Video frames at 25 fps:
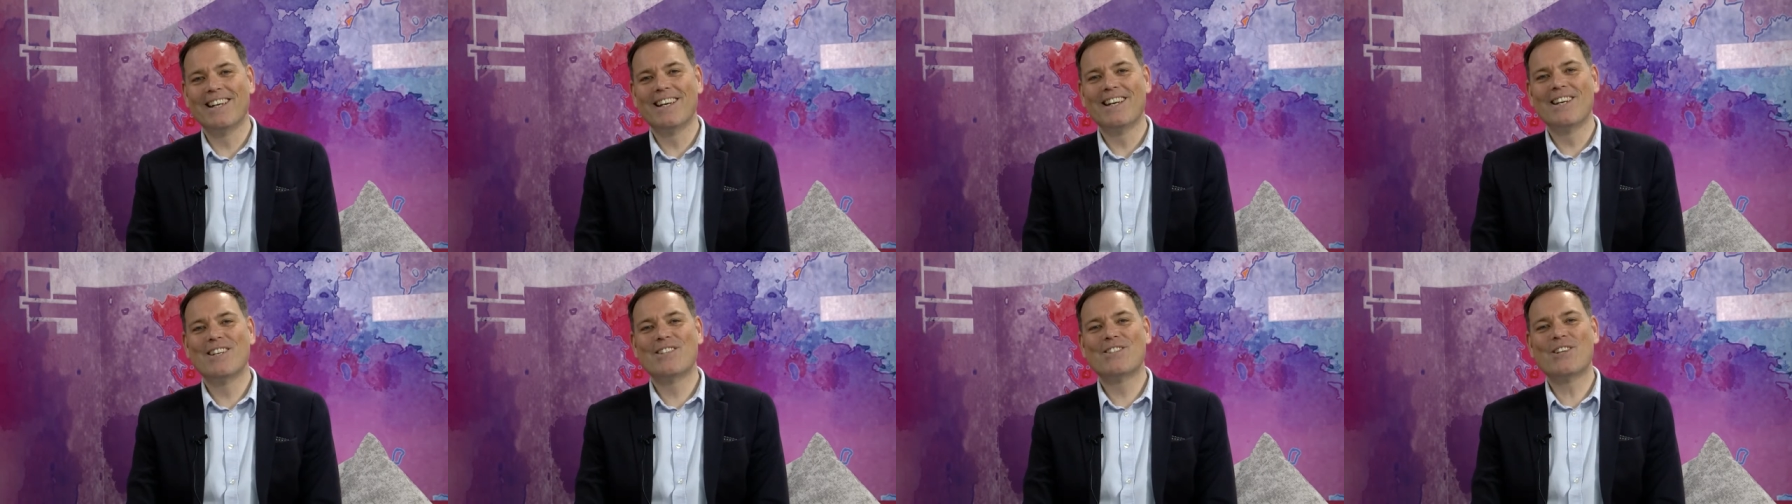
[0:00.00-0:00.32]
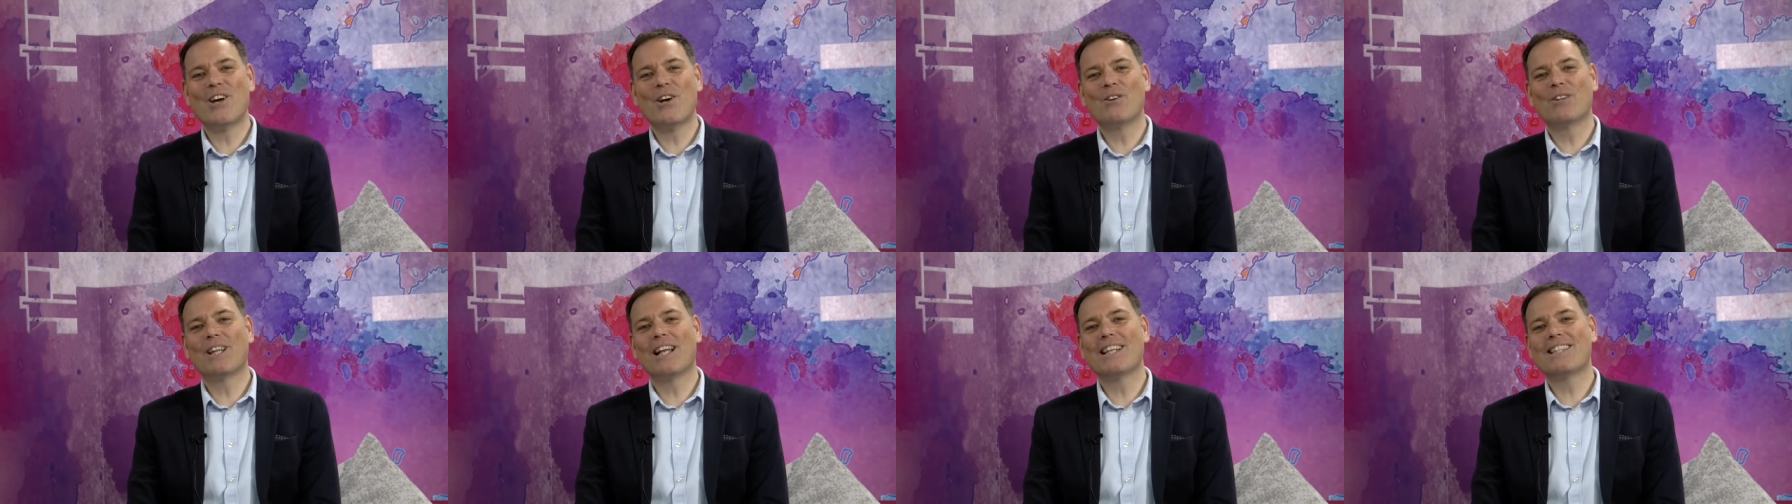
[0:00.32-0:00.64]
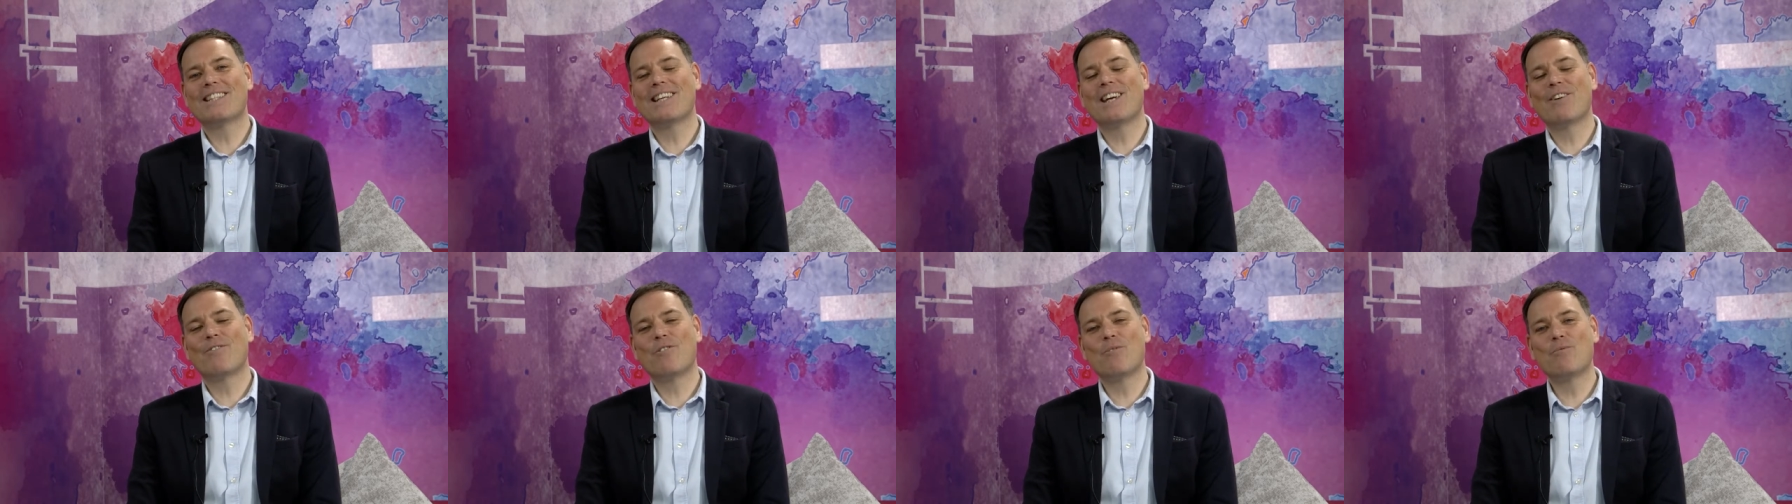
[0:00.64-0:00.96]
So let's
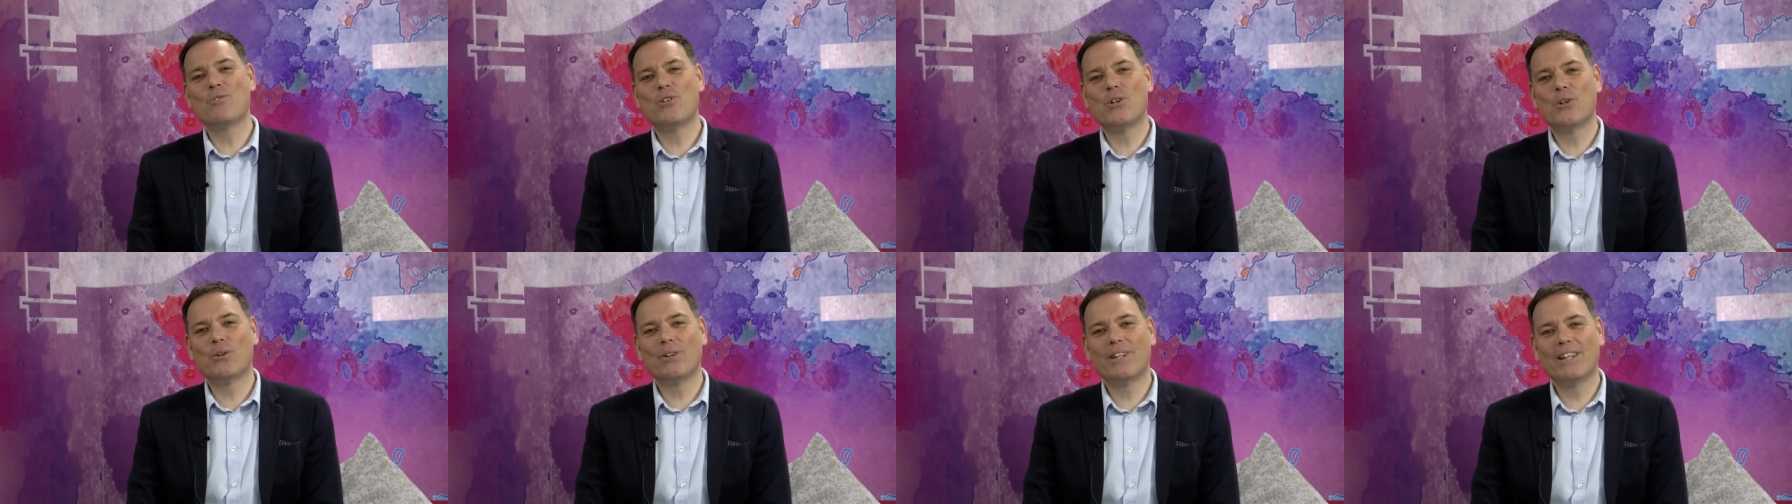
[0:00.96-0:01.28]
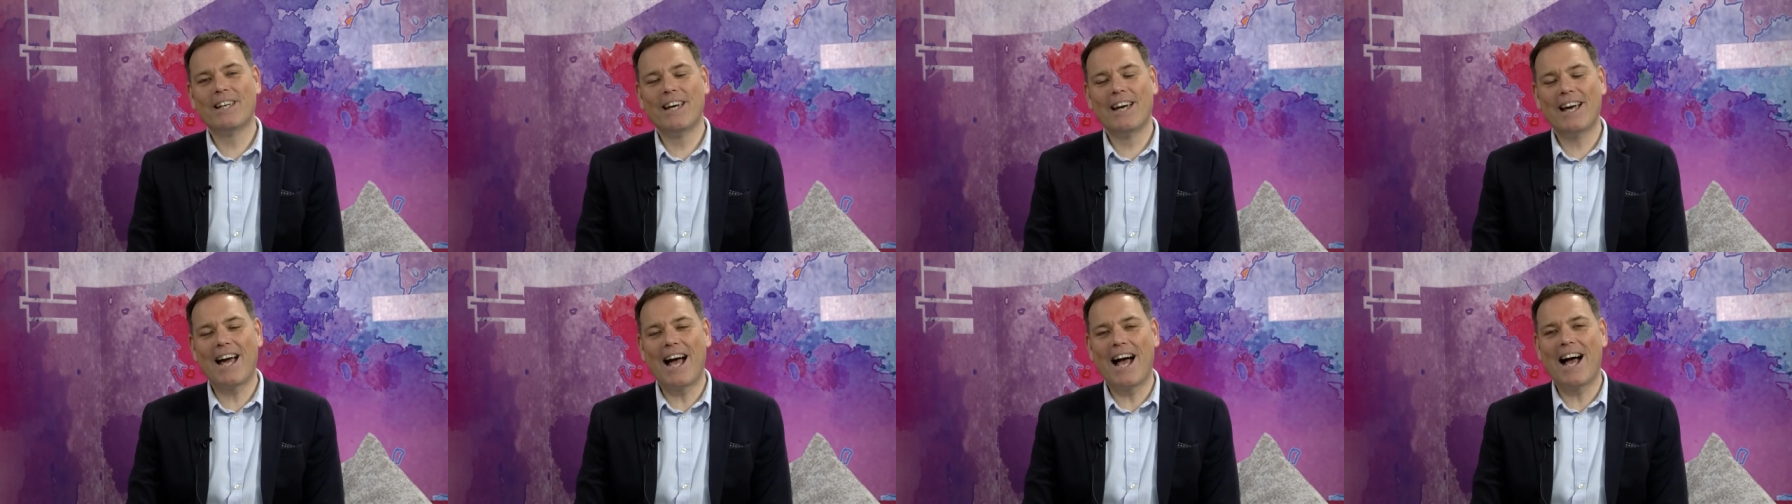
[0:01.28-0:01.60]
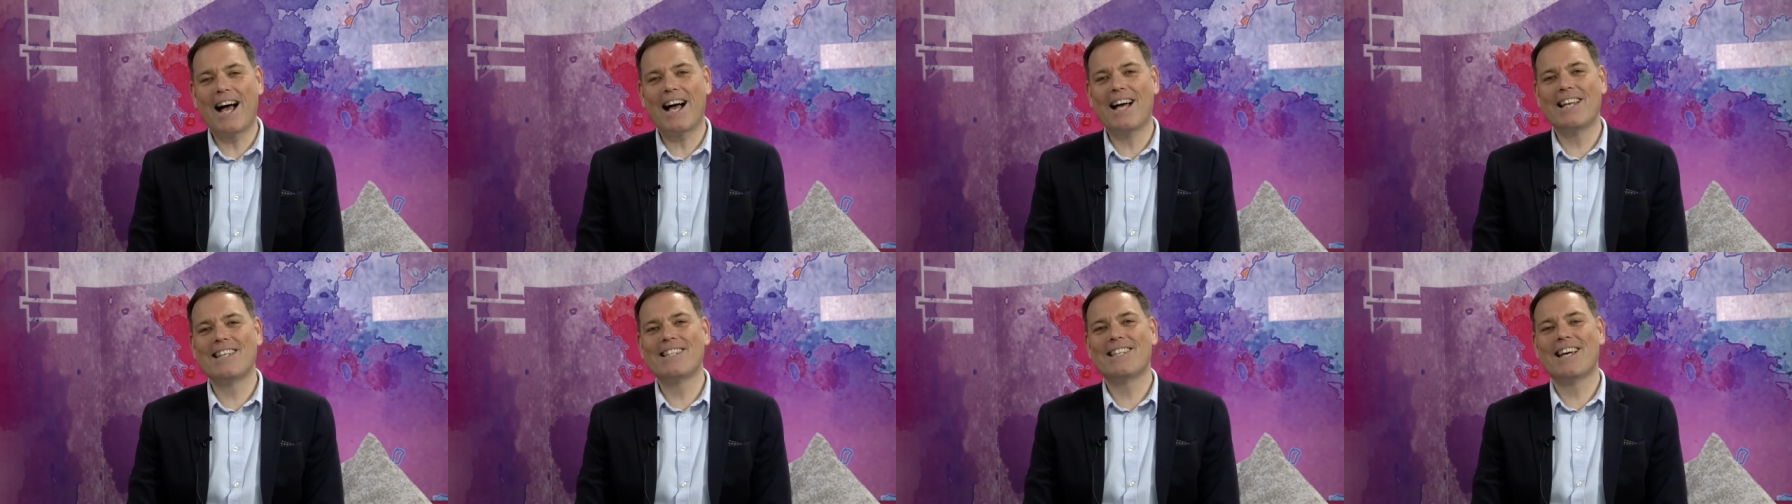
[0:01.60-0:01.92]
hear from Julia
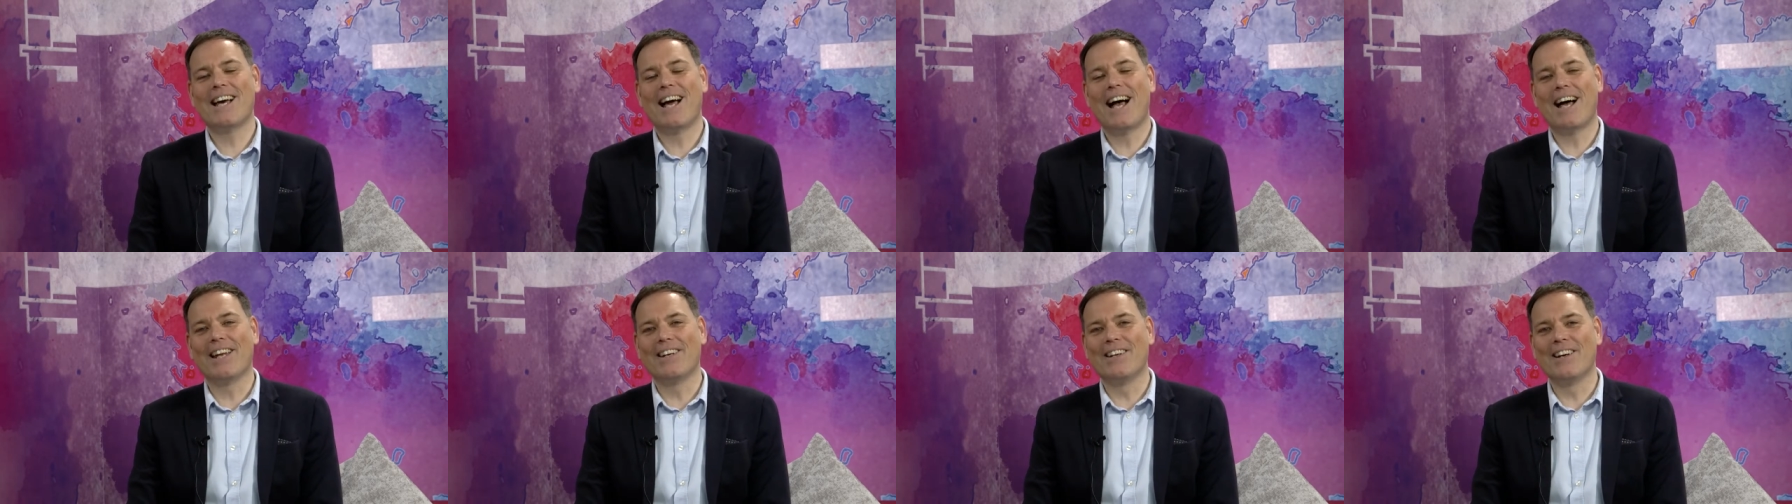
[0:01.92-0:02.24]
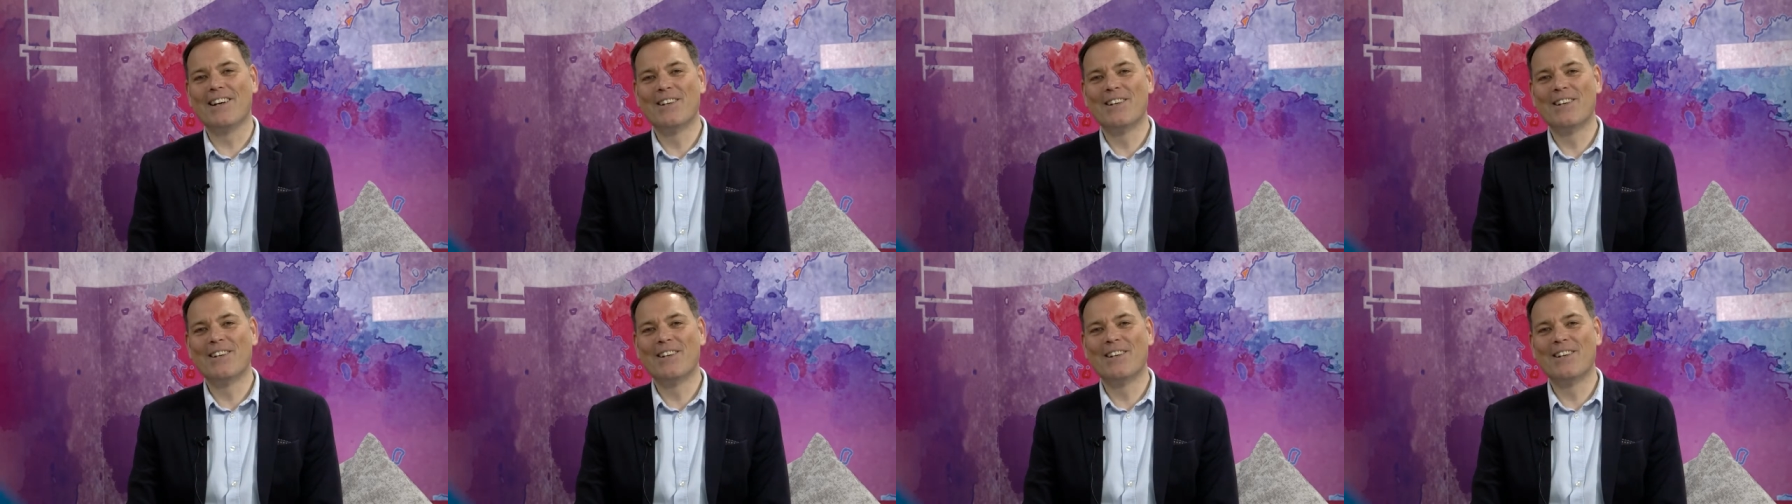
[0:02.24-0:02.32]
and Hannah.